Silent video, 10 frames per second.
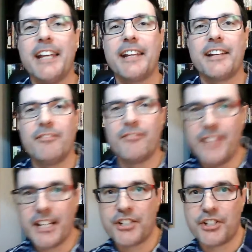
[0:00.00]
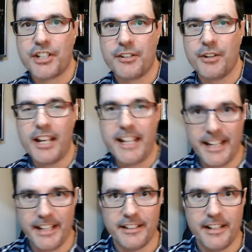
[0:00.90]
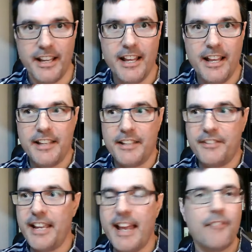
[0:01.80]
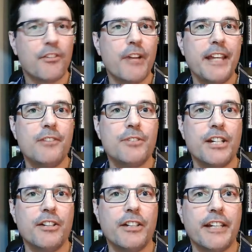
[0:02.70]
conviction in. They have great utility,